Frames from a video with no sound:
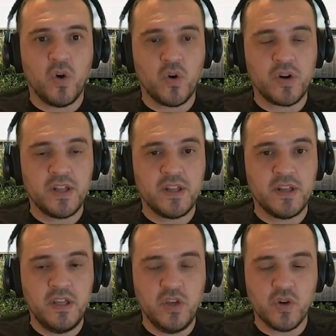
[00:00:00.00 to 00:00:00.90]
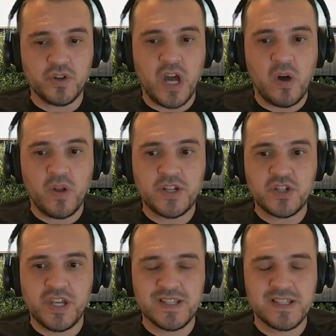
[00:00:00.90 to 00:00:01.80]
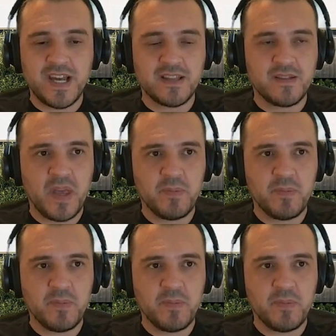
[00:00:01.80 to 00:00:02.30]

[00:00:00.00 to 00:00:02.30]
or your knowledge is not,